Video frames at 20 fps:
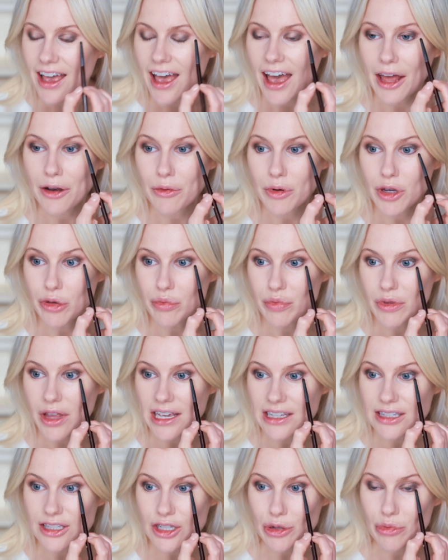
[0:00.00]
and when you
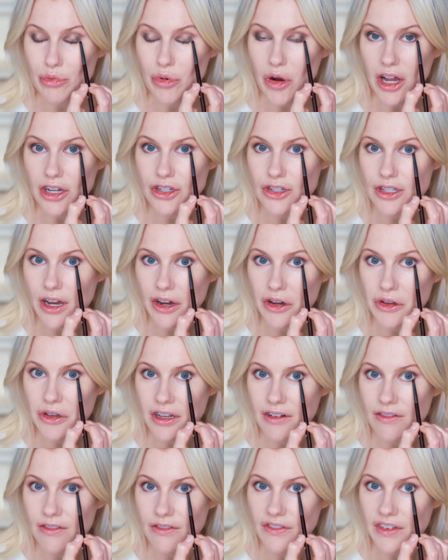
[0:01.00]
place your brush there, you
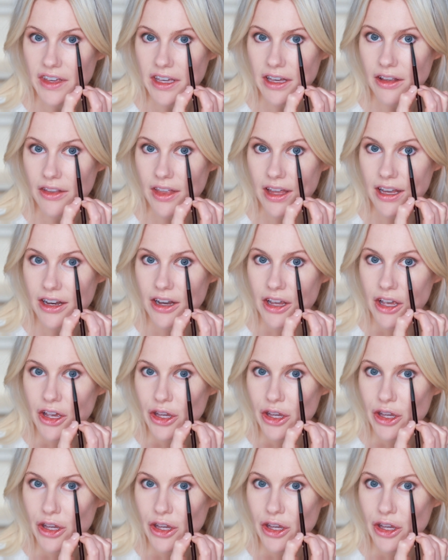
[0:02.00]
can feel that